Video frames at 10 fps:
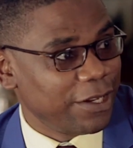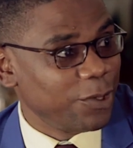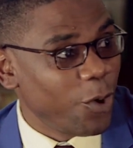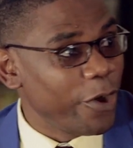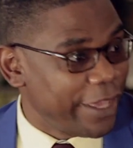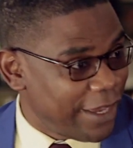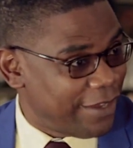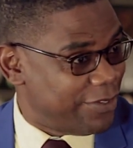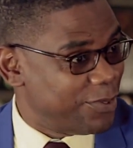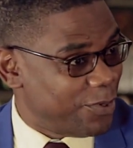a
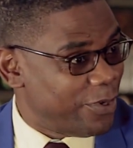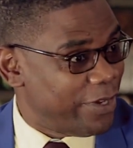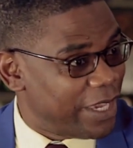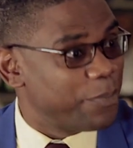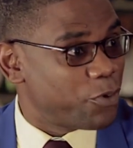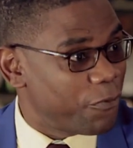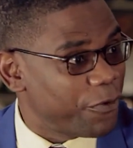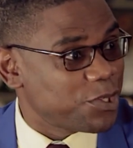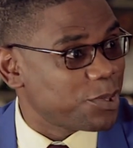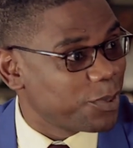lawyer, you know, a
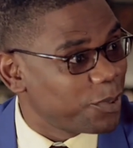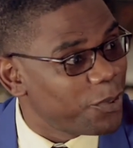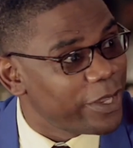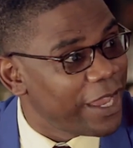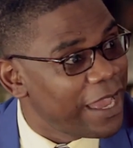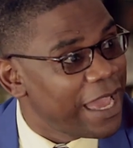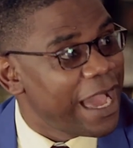professional lawyer,